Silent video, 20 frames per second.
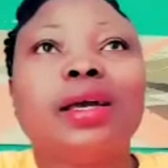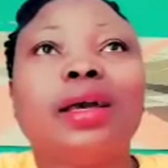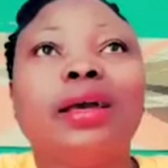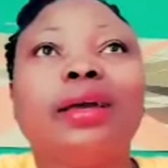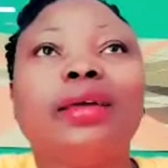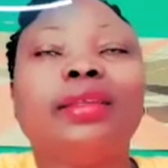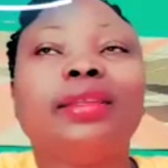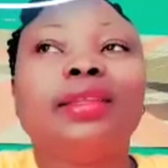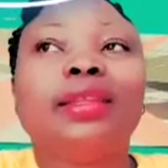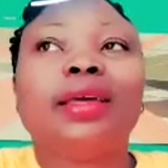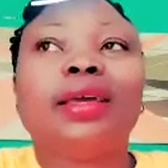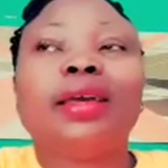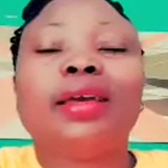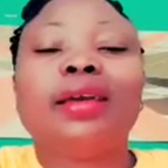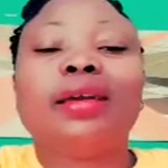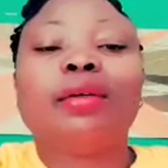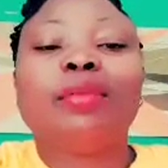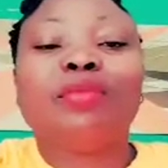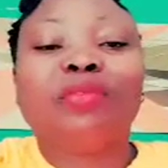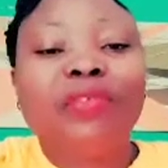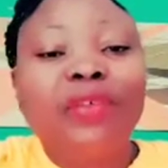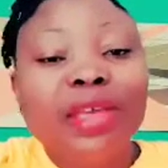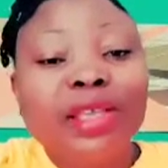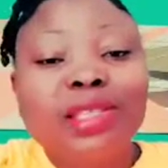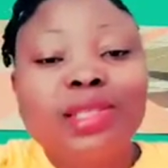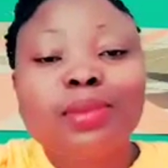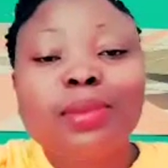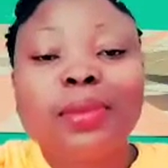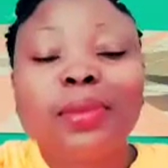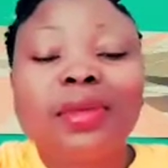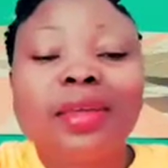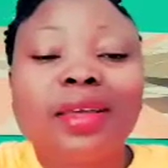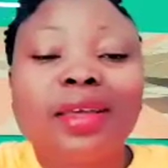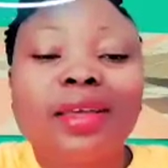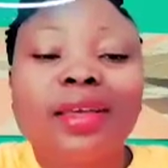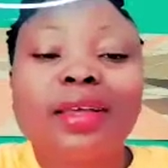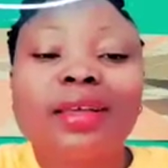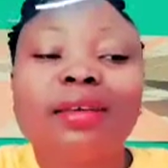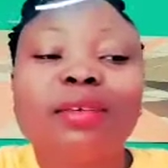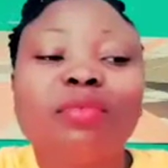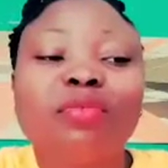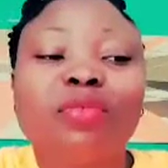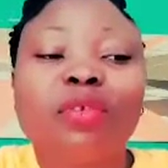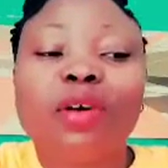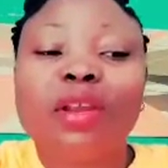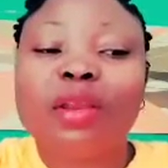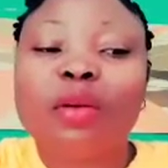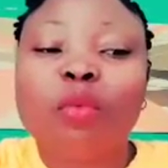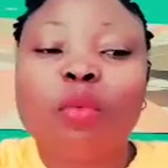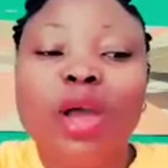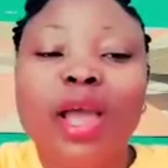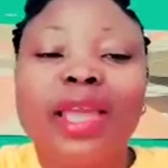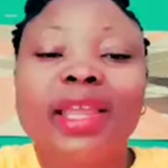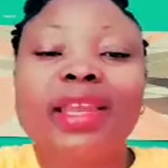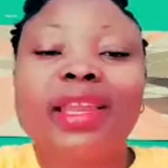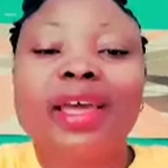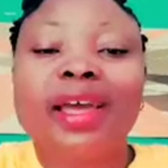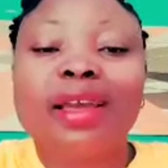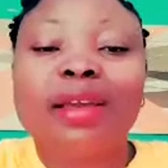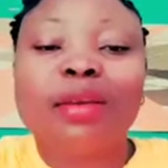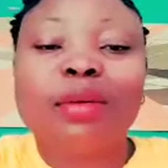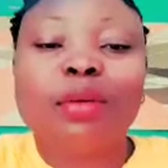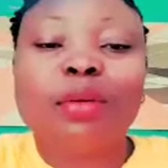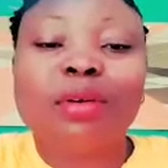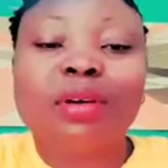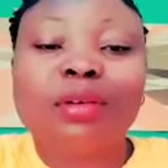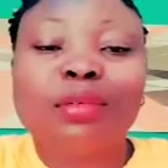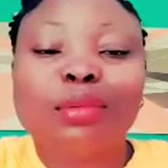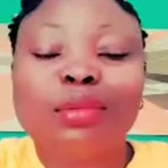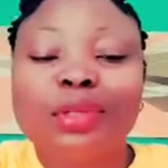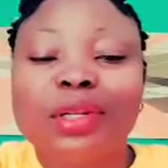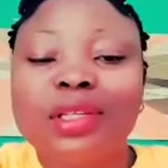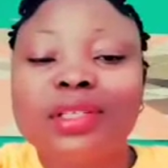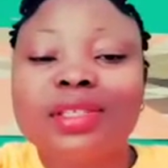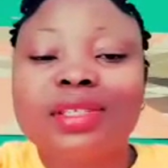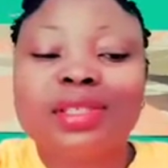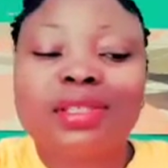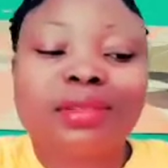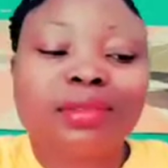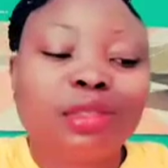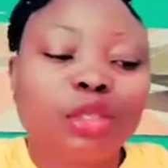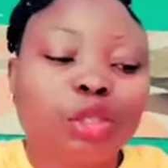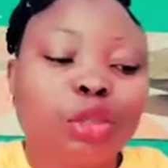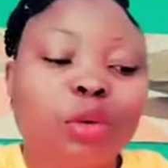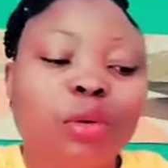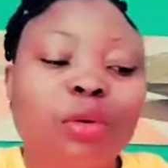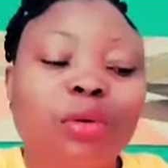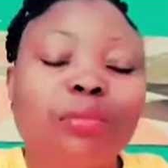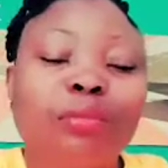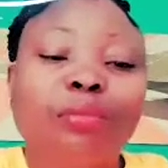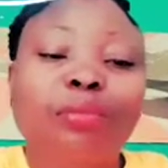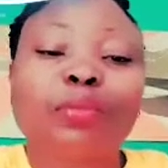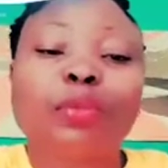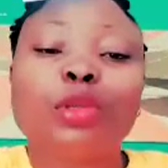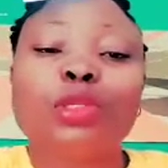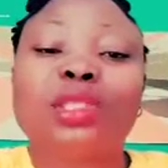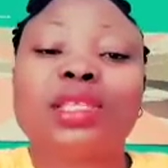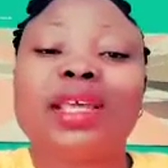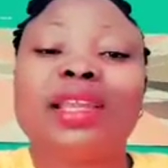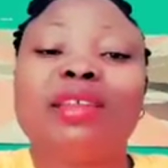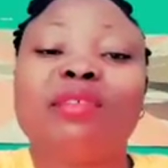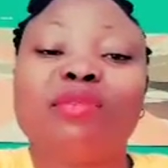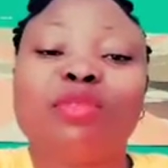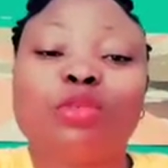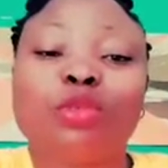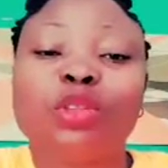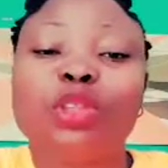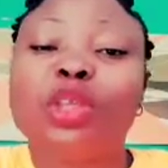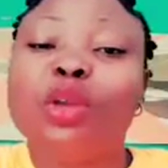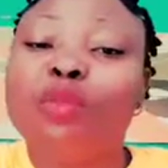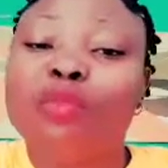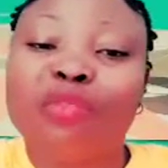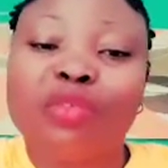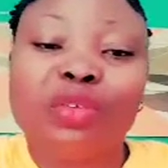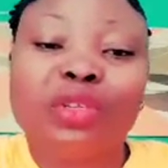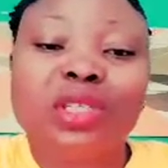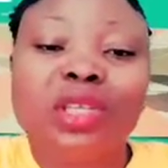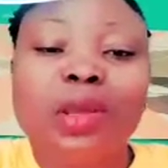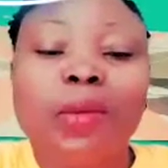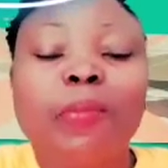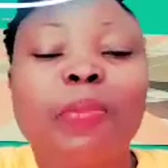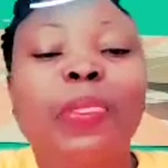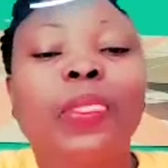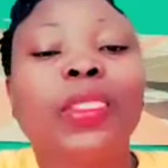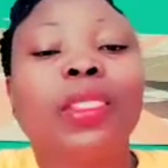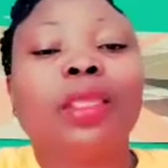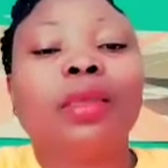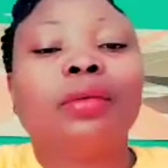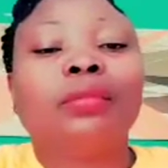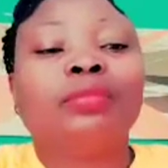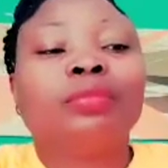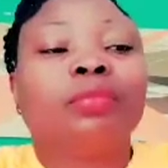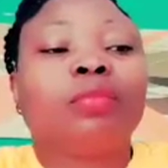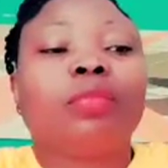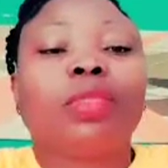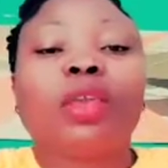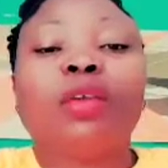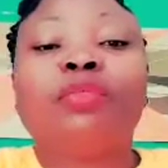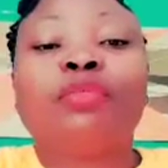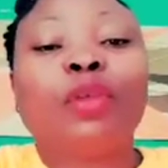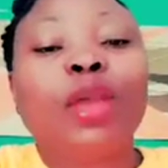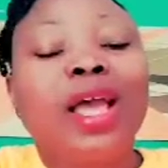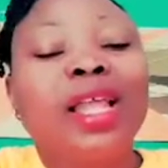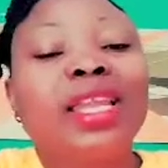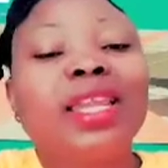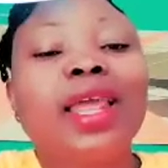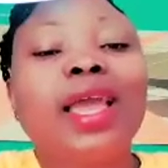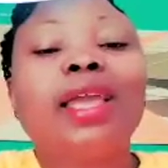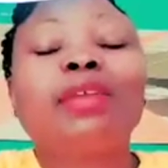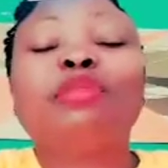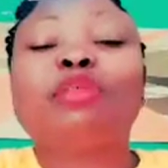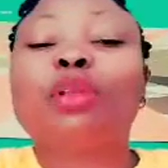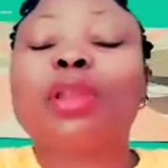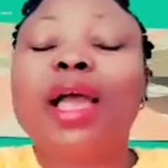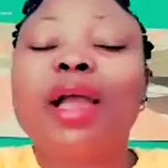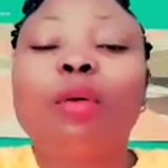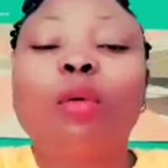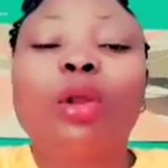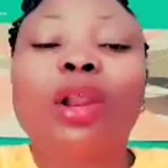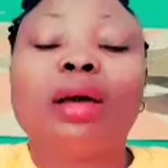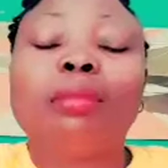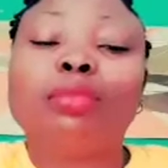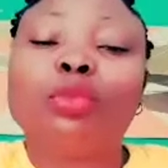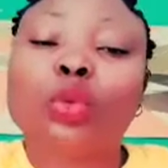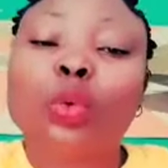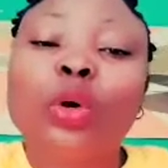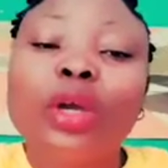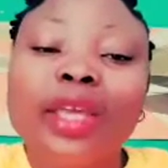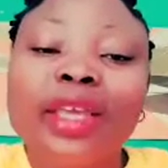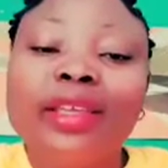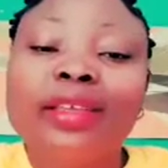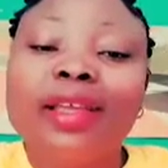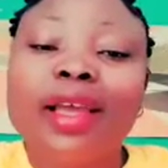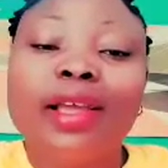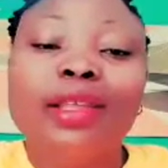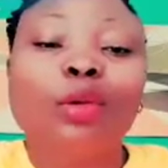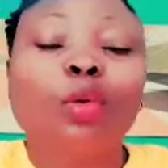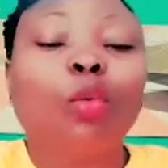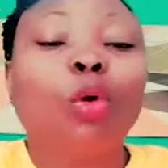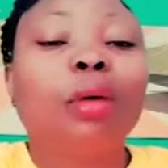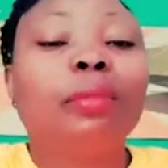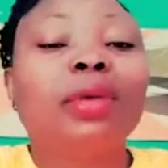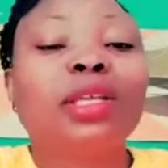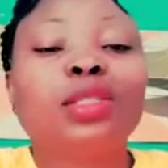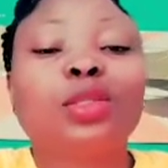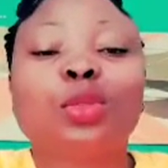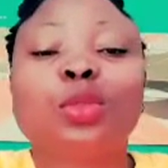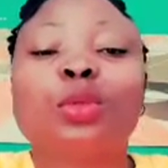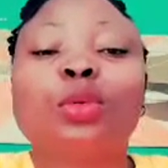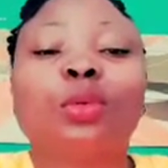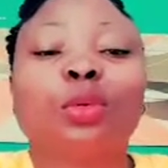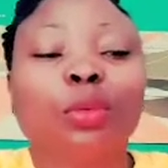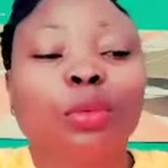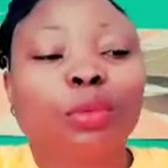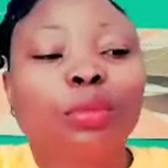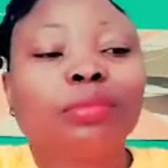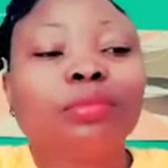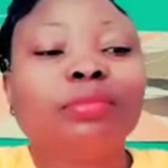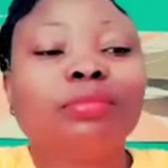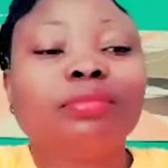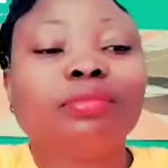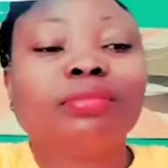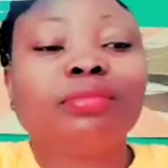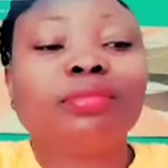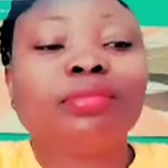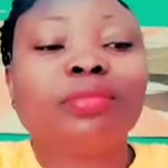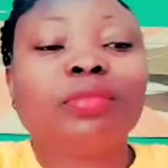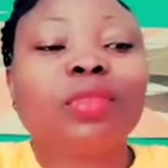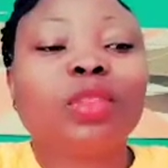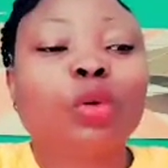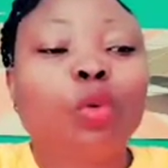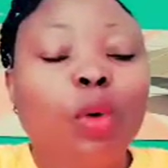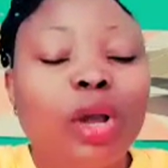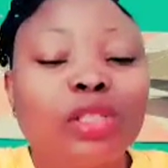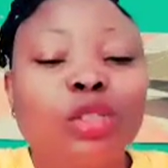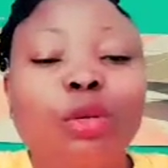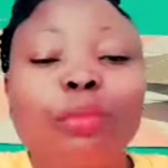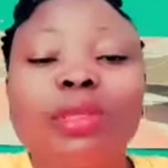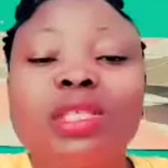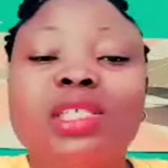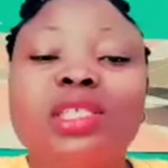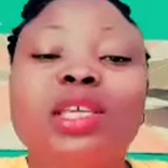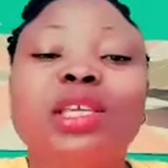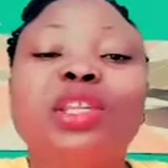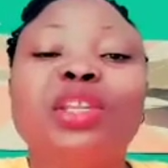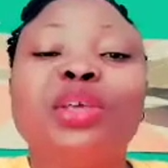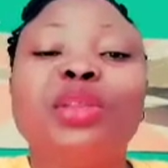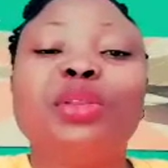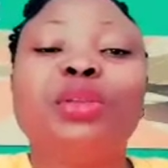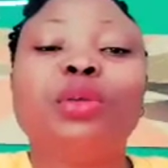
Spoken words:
and on Facebook, for a while now I couldn't post any new video. If you are there, you like what I'm doing, and you want to be seeing